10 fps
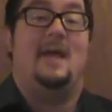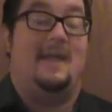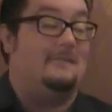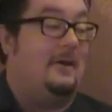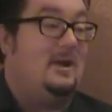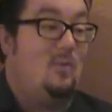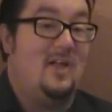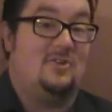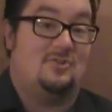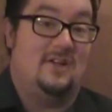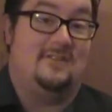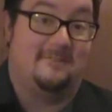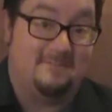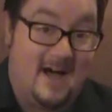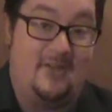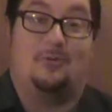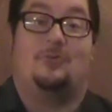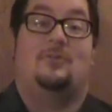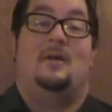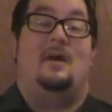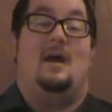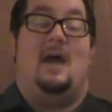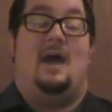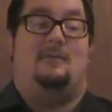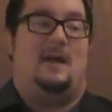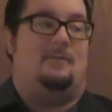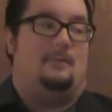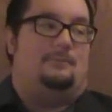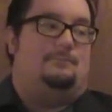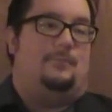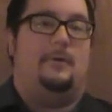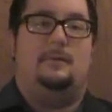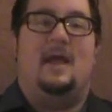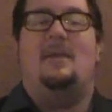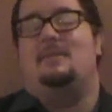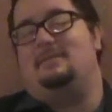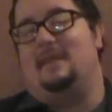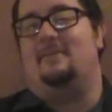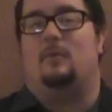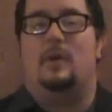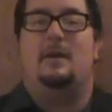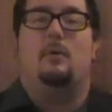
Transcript: even though he went straight to the finals after having a pretty yeah, a decent week.